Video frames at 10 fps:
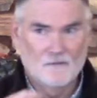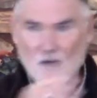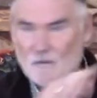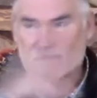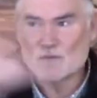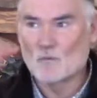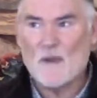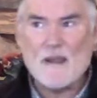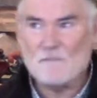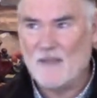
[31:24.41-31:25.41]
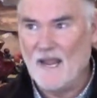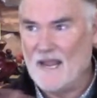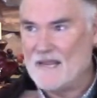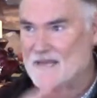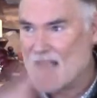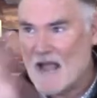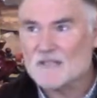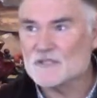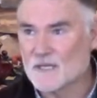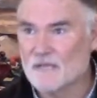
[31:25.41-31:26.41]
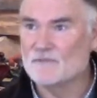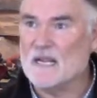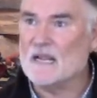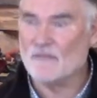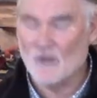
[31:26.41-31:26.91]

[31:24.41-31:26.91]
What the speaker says: There was weeping and gnashing of teeth.